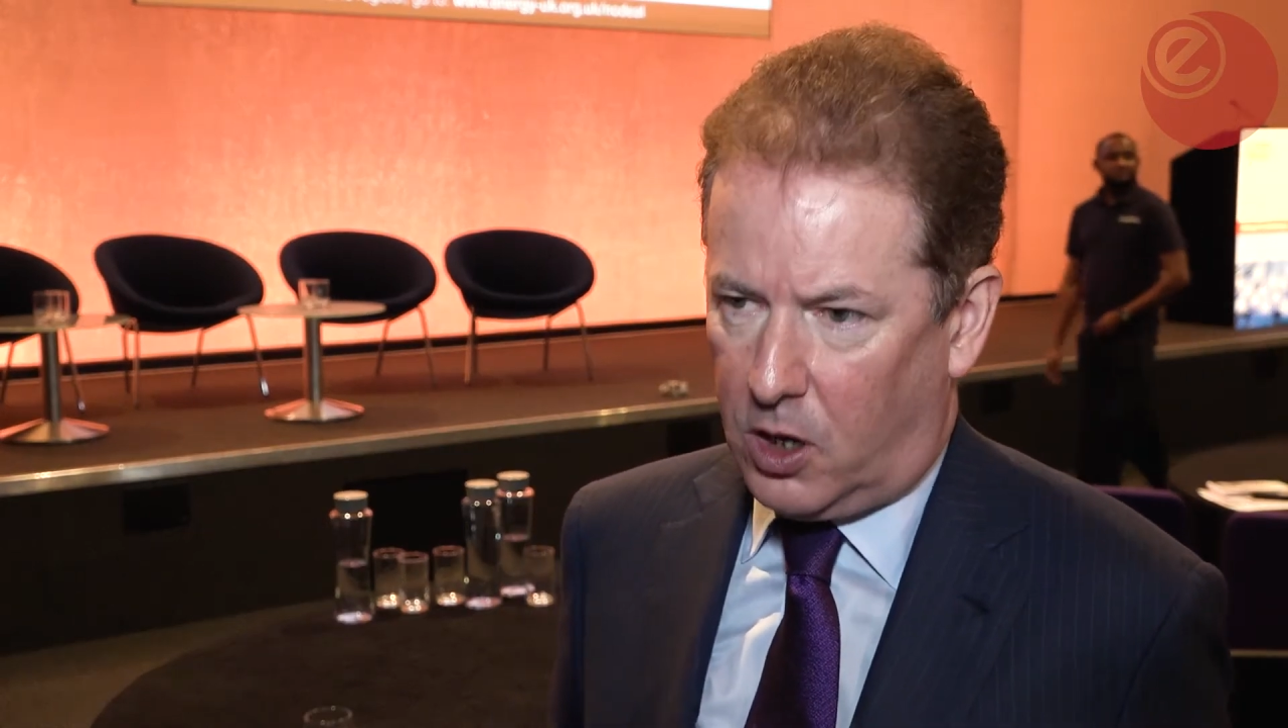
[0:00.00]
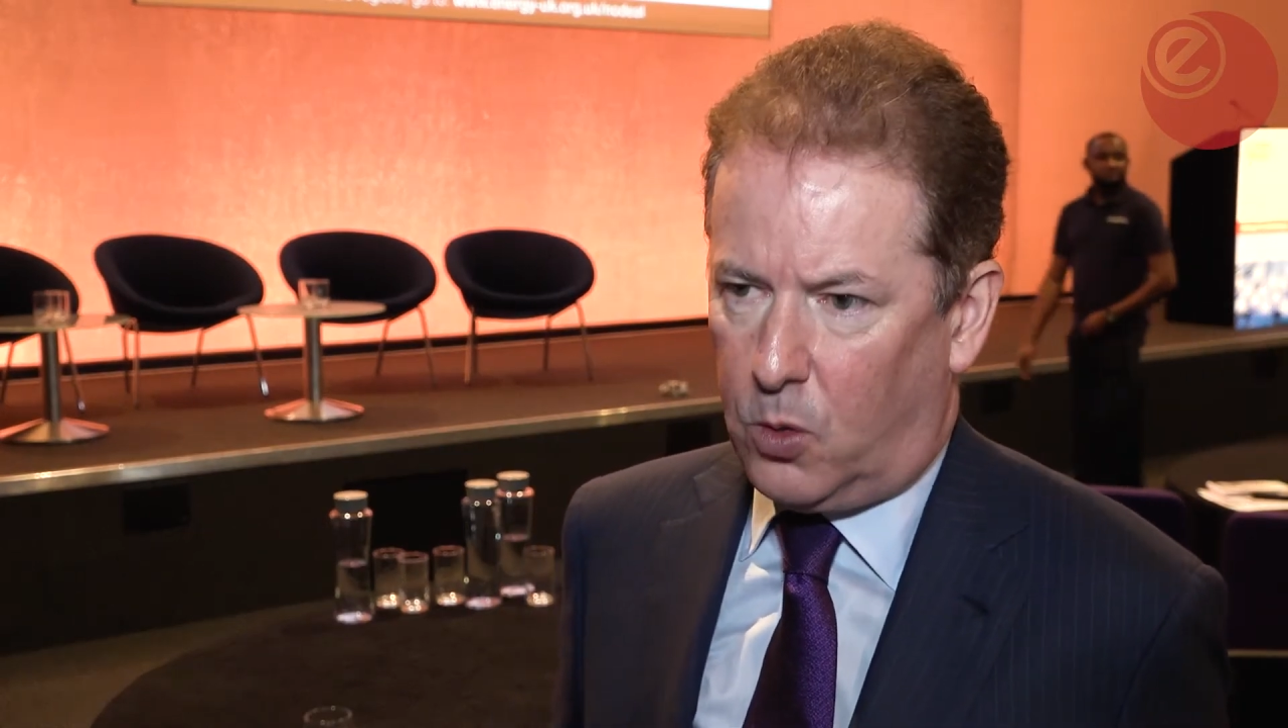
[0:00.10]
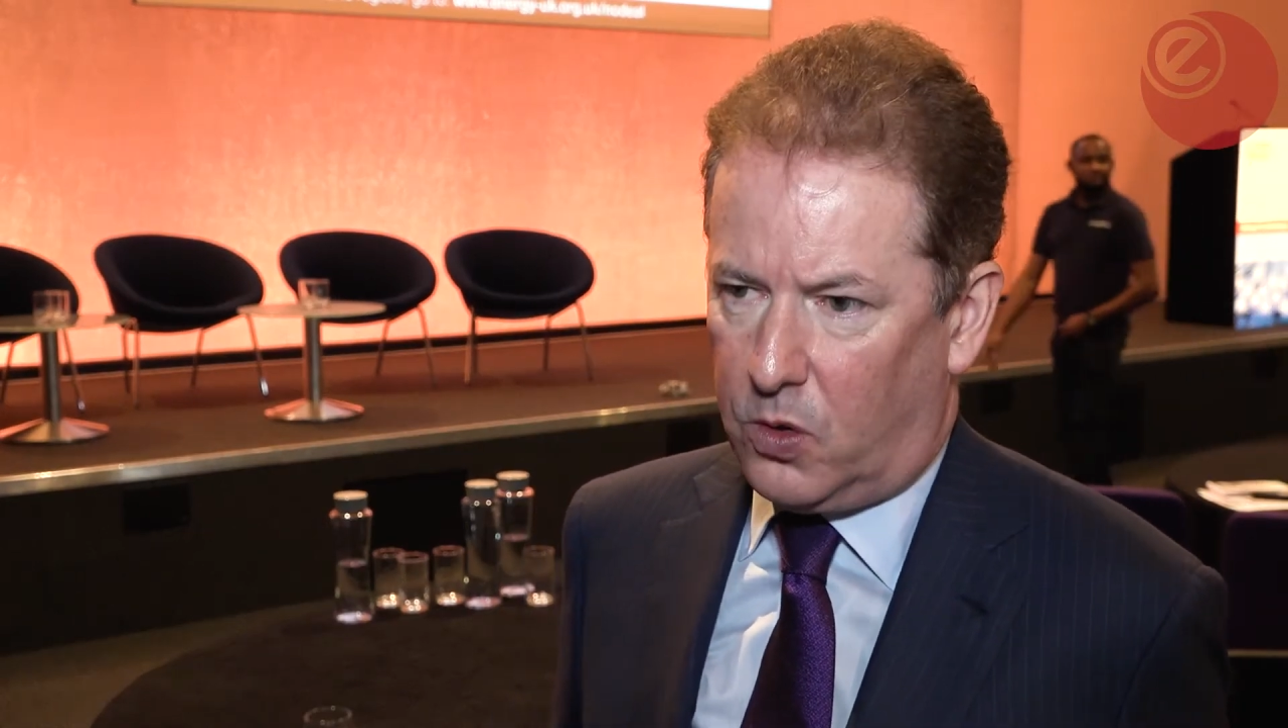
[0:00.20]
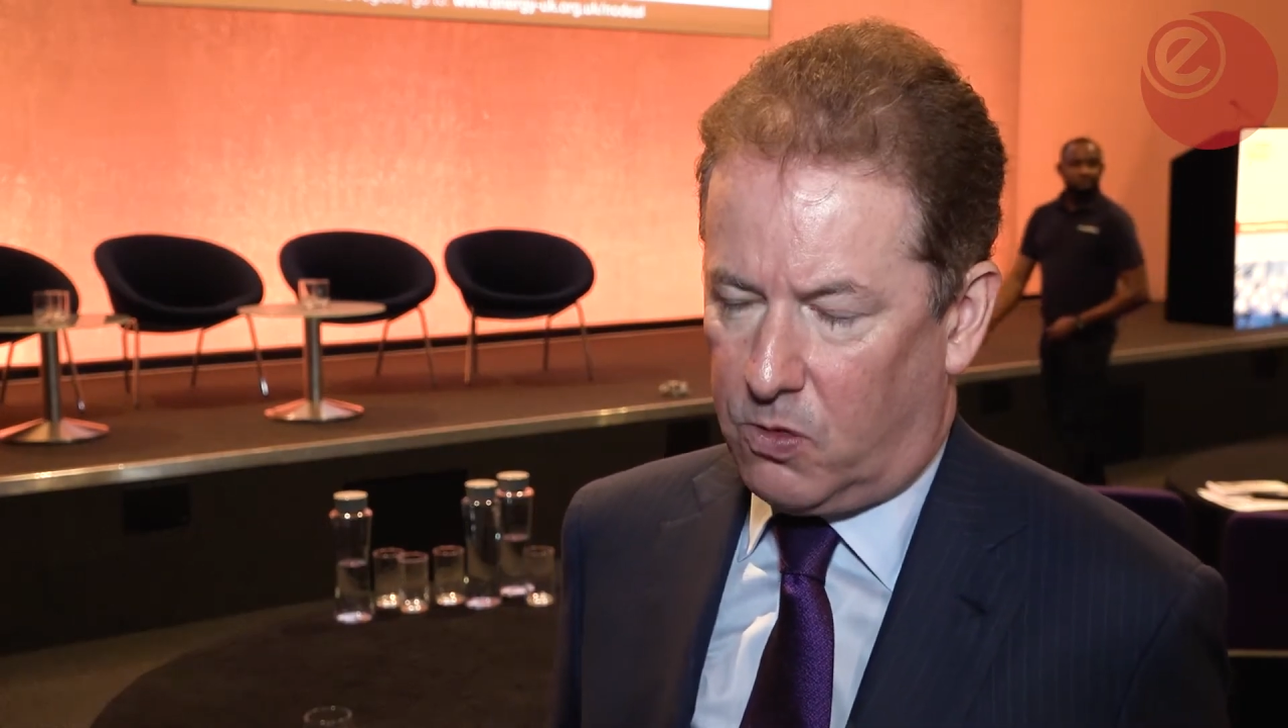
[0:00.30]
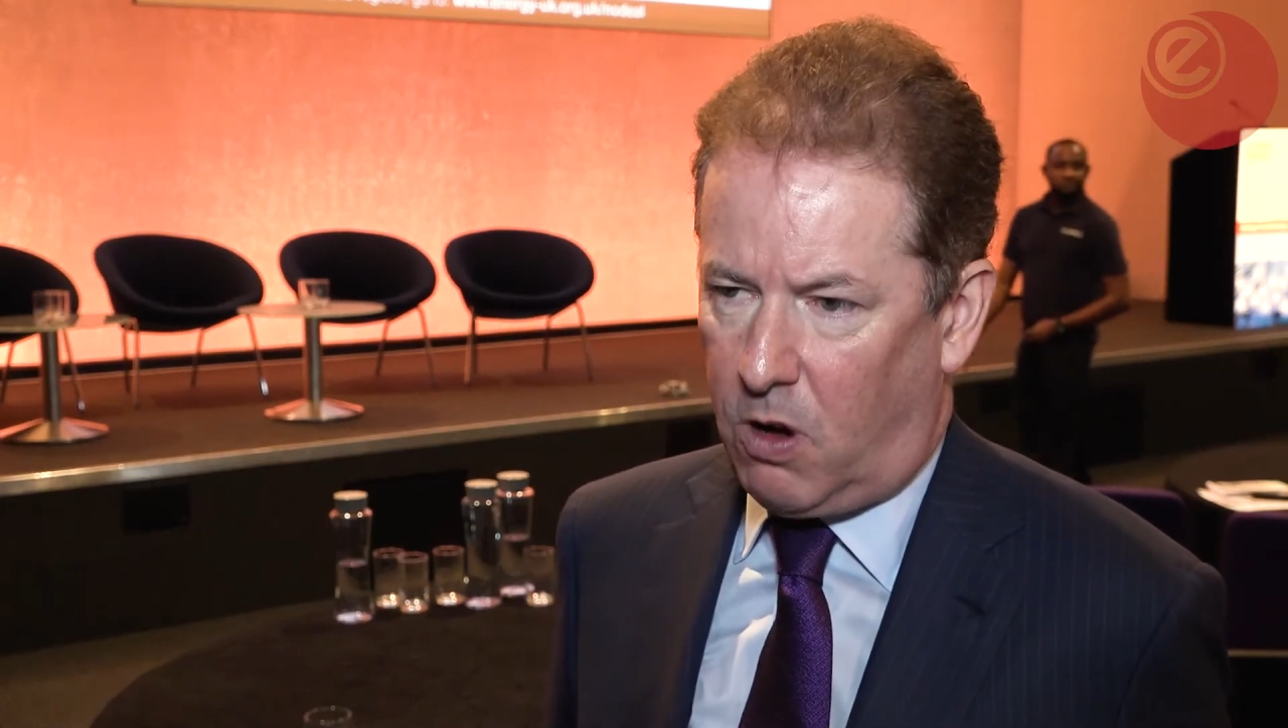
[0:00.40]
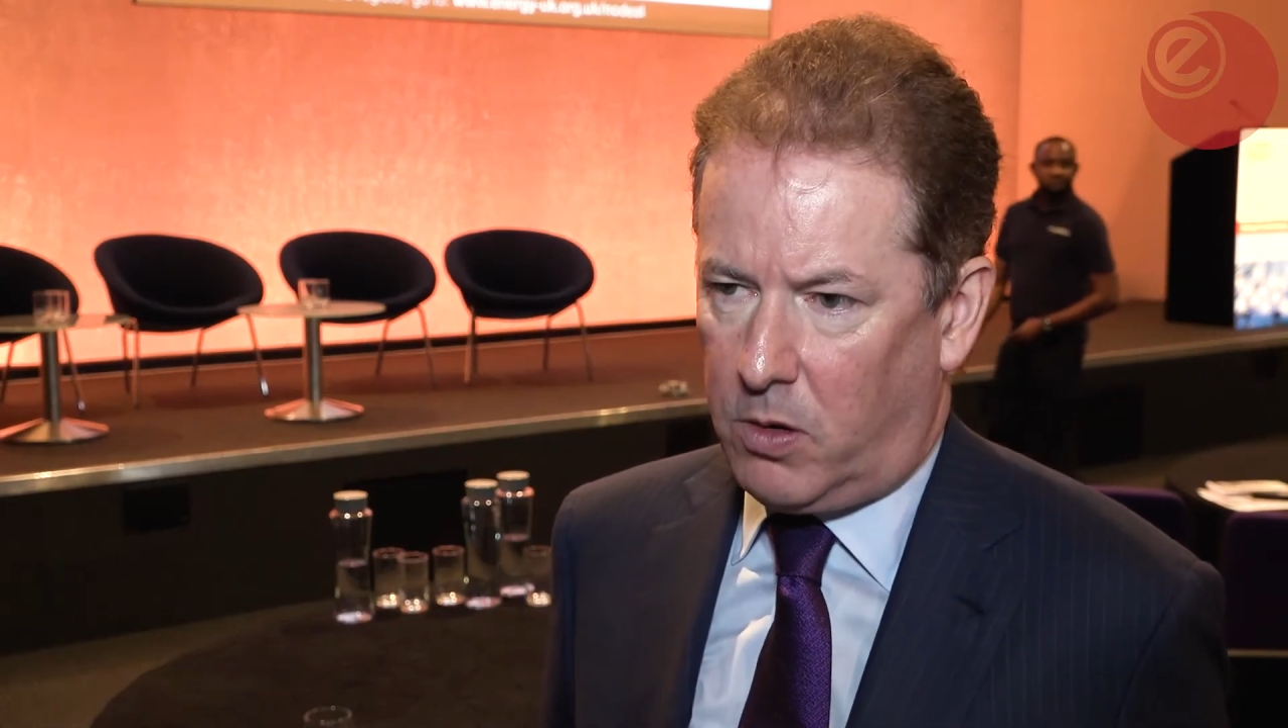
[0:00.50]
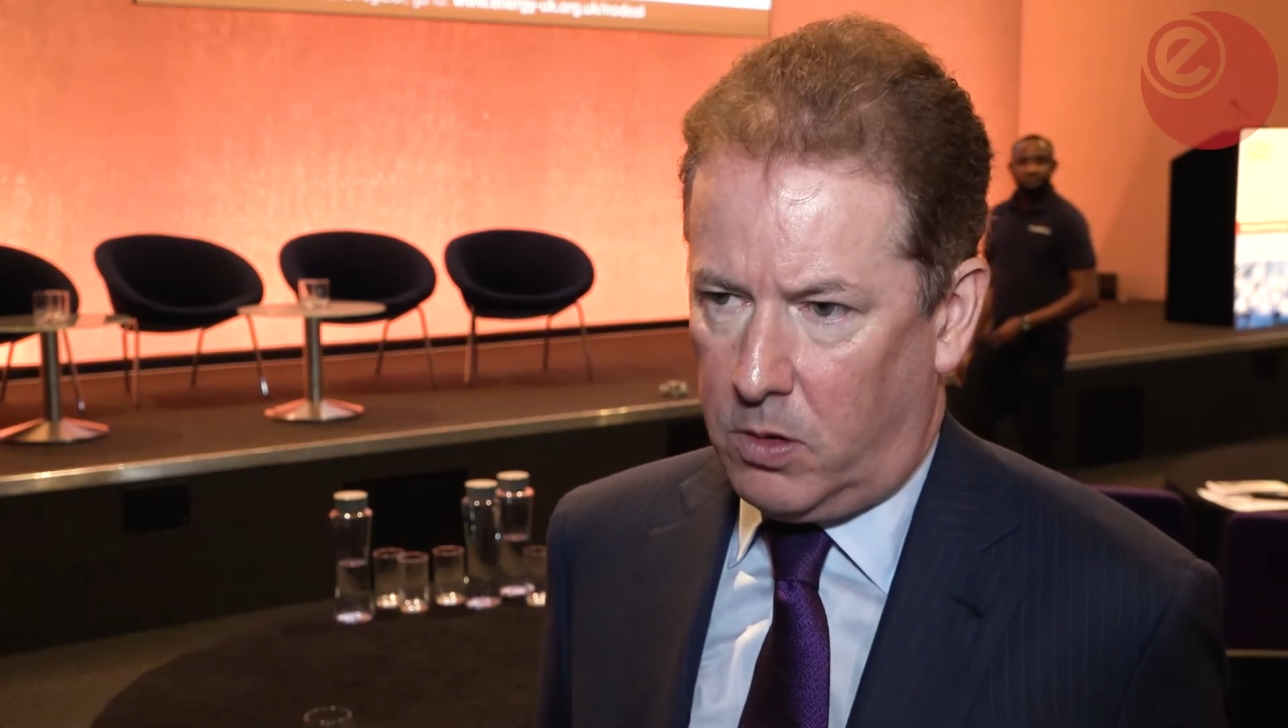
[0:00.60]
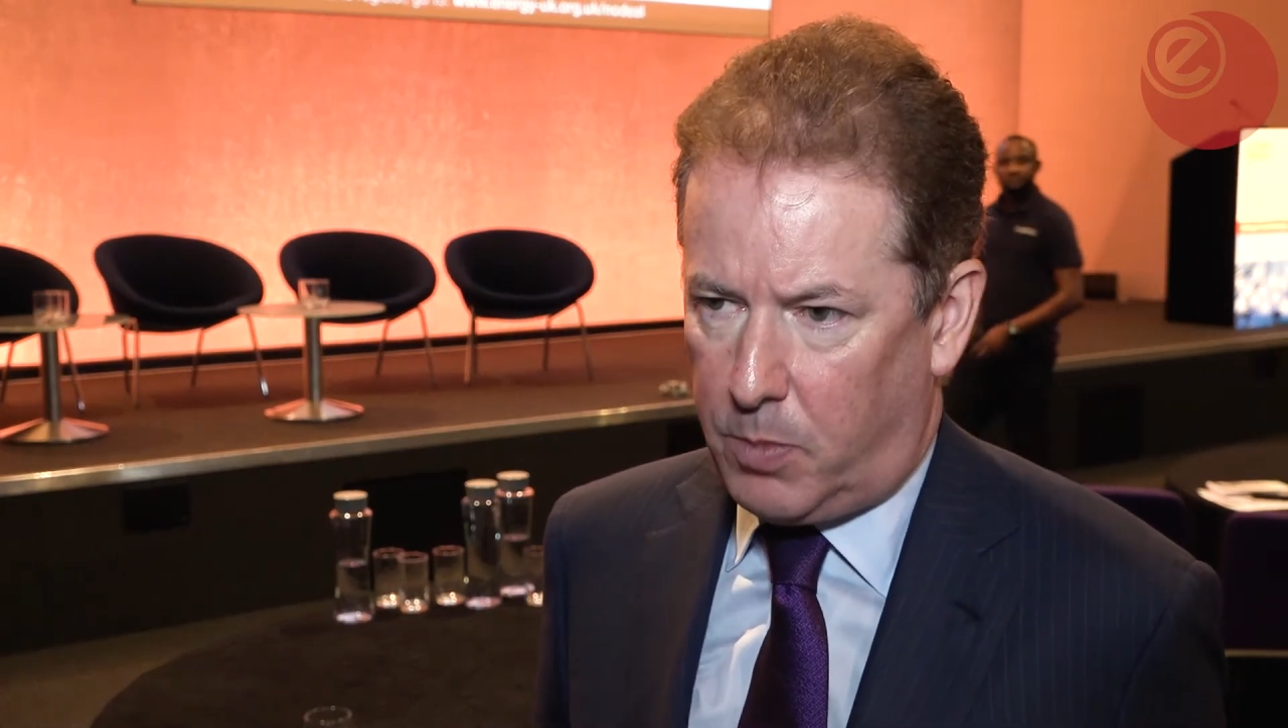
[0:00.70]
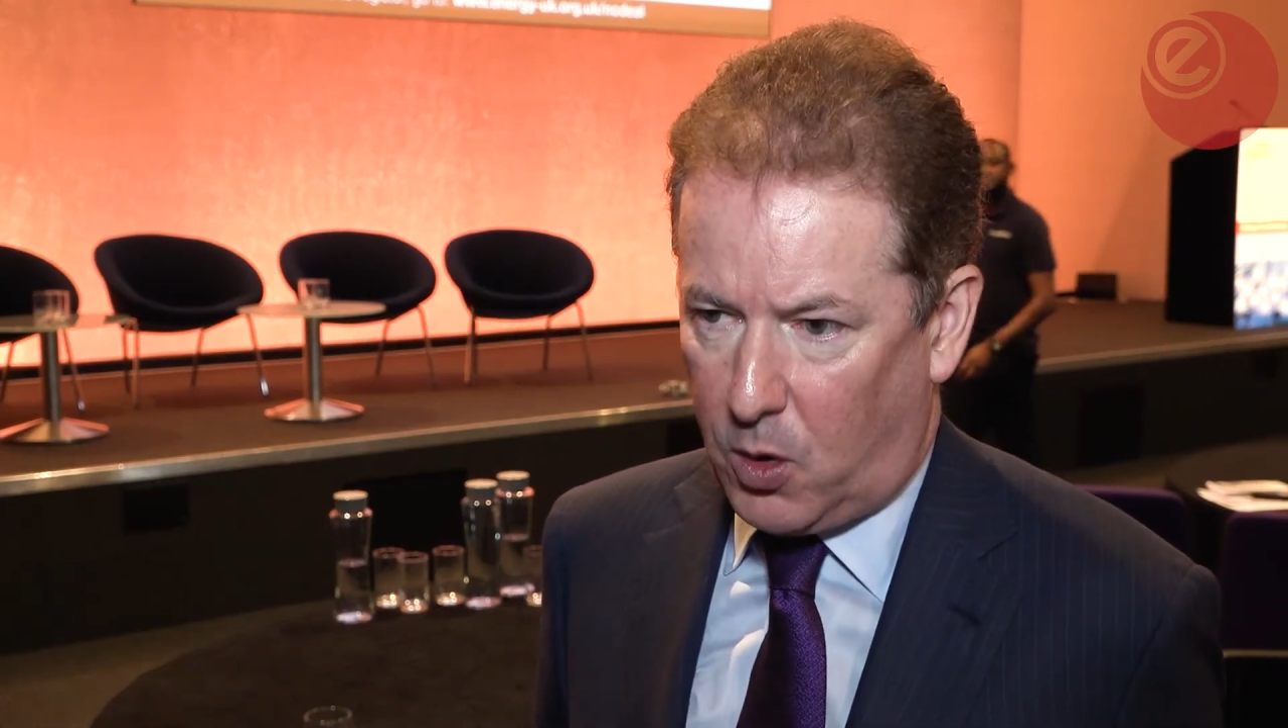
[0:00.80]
it was run by